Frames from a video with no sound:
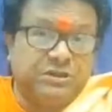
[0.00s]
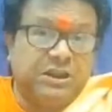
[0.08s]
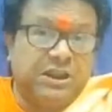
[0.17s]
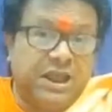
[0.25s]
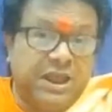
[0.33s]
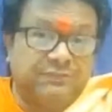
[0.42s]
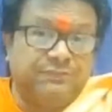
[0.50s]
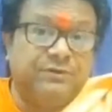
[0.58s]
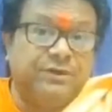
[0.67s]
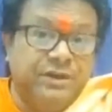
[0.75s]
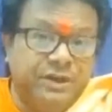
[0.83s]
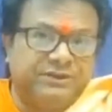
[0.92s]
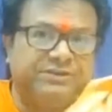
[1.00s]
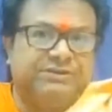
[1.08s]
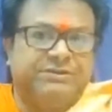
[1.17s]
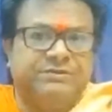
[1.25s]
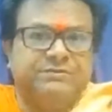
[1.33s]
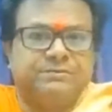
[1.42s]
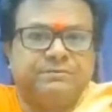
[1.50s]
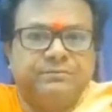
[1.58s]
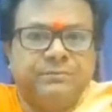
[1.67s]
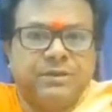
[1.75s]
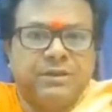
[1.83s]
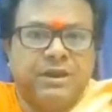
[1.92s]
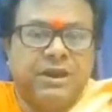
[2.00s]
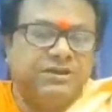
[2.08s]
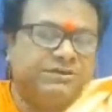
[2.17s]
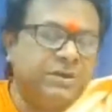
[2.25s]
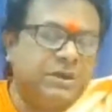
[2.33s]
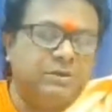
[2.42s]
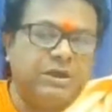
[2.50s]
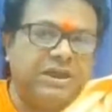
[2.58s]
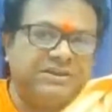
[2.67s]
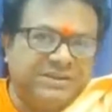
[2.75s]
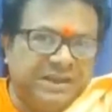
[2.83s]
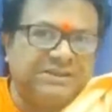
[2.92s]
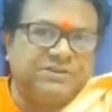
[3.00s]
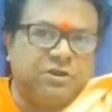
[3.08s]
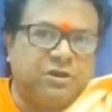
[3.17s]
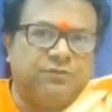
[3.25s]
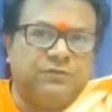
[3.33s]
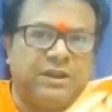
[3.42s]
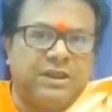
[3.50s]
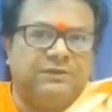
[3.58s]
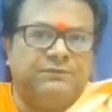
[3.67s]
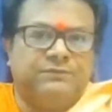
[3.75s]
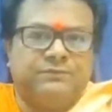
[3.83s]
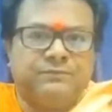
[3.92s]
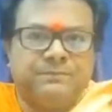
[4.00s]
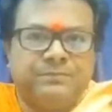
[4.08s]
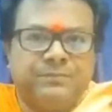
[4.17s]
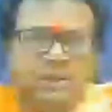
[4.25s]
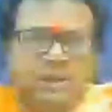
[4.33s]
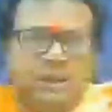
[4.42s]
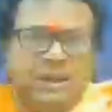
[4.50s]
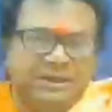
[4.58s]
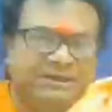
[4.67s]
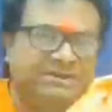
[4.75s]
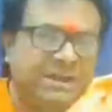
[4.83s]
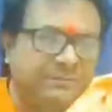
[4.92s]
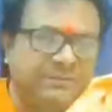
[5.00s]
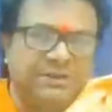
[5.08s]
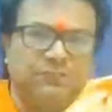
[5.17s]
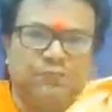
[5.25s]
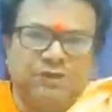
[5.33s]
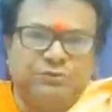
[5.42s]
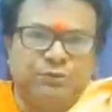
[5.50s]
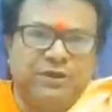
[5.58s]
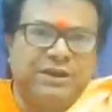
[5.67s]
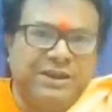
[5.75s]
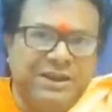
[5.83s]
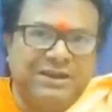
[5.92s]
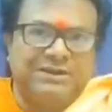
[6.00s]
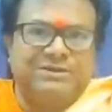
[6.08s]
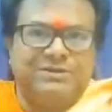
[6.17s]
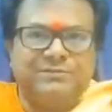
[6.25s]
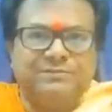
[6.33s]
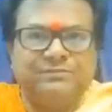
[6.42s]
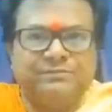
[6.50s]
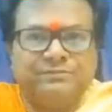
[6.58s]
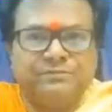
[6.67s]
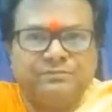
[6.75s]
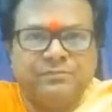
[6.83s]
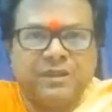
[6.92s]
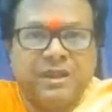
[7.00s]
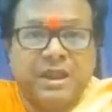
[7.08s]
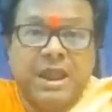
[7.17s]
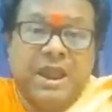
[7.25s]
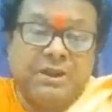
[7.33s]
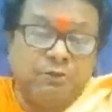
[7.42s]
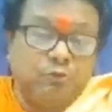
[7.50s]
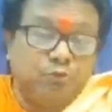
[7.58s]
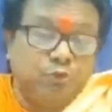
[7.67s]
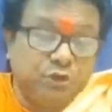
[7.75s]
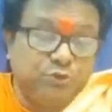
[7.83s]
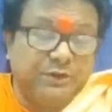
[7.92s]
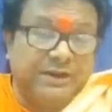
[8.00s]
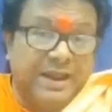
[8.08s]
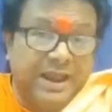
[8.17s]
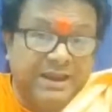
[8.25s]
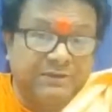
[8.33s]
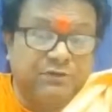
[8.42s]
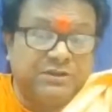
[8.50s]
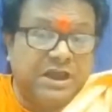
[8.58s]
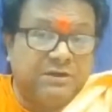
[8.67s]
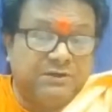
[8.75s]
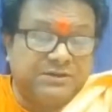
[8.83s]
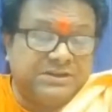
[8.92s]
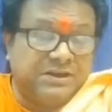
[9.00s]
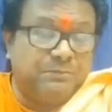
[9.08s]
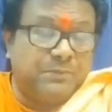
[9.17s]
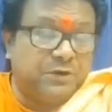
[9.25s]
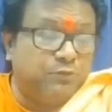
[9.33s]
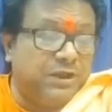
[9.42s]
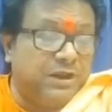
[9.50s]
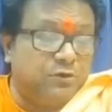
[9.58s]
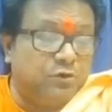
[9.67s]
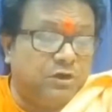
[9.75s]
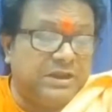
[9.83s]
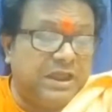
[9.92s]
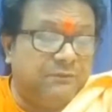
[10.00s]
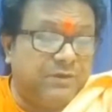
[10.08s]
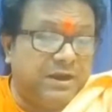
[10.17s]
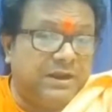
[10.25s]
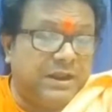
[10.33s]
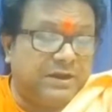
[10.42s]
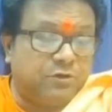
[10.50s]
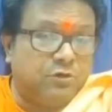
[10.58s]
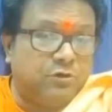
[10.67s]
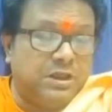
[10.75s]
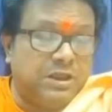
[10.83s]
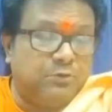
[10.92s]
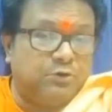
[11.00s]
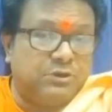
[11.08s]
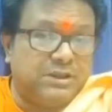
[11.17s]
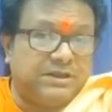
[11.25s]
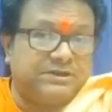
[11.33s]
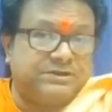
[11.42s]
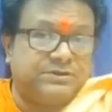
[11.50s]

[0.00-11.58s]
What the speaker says: life needs. It is the essence of life. It is something which we need and which we carry with ourselves, but we are not aware at all about that.